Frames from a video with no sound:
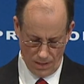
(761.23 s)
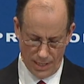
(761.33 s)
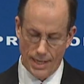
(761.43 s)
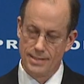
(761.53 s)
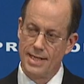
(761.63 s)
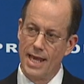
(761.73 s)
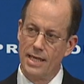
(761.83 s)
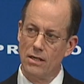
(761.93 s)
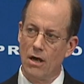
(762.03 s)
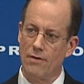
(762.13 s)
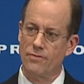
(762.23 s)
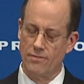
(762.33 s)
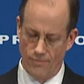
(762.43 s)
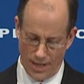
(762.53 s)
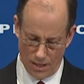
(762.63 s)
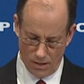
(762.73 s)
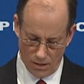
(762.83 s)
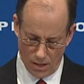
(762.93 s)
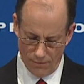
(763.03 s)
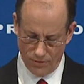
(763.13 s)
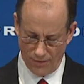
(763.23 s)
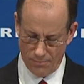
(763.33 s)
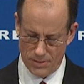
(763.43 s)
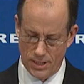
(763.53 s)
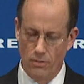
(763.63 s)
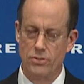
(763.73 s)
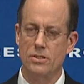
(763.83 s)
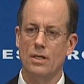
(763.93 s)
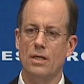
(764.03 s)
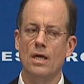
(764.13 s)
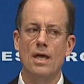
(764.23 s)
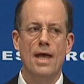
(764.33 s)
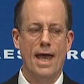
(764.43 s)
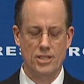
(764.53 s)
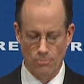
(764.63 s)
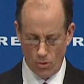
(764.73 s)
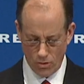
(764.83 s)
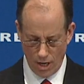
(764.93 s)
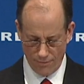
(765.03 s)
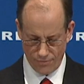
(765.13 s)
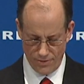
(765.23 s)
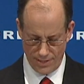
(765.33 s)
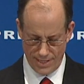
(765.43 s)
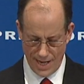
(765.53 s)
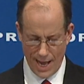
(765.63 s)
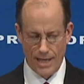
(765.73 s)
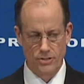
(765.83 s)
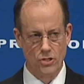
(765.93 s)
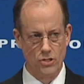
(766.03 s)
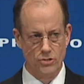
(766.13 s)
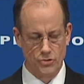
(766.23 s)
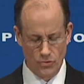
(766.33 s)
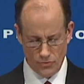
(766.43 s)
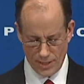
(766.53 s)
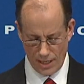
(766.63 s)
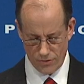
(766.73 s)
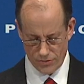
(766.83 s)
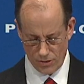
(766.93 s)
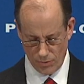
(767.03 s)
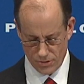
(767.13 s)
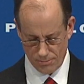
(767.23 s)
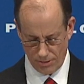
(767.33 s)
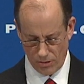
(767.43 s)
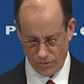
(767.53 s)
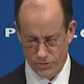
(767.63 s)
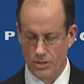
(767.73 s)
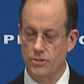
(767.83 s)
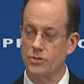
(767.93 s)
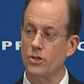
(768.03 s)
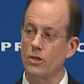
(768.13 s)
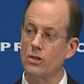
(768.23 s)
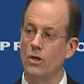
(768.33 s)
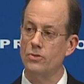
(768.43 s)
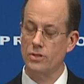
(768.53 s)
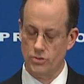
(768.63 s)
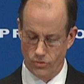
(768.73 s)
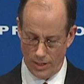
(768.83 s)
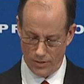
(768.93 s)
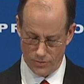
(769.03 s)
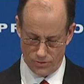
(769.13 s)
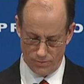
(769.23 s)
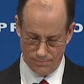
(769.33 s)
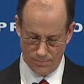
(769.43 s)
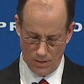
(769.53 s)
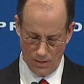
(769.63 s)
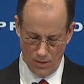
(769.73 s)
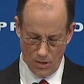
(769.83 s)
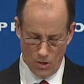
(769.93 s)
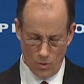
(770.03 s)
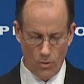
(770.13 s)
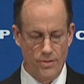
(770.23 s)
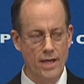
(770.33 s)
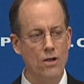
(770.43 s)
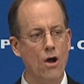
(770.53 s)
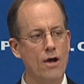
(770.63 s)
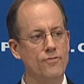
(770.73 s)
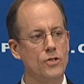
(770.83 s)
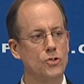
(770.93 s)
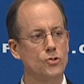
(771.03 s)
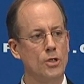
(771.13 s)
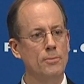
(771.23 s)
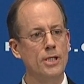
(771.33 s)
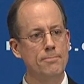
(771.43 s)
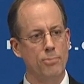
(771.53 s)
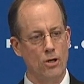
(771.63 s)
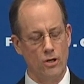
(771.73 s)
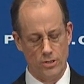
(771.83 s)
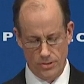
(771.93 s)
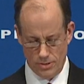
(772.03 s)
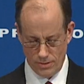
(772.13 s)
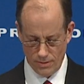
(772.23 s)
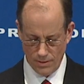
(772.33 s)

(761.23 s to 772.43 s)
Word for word: And yet, taking off the veil of government secrecy has more often than not turned truth tellers and whistleblowers into turncoats and traitors, who are then often criminally burned,